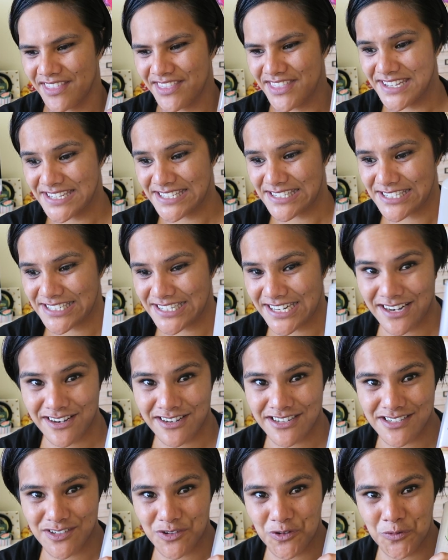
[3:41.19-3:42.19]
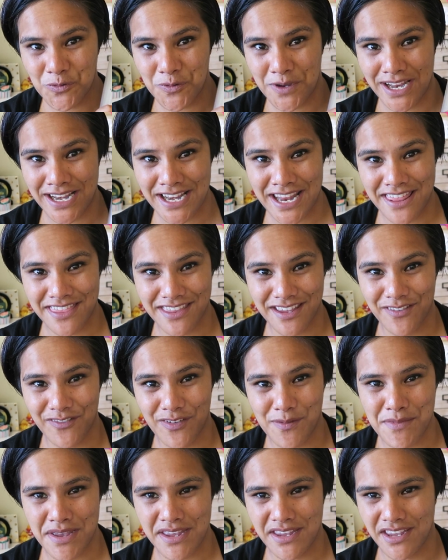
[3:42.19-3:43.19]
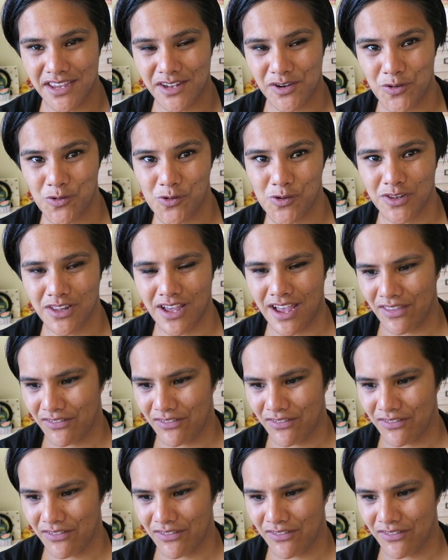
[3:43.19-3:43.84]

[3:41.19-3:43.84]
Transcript: this didn't do anything for me at all.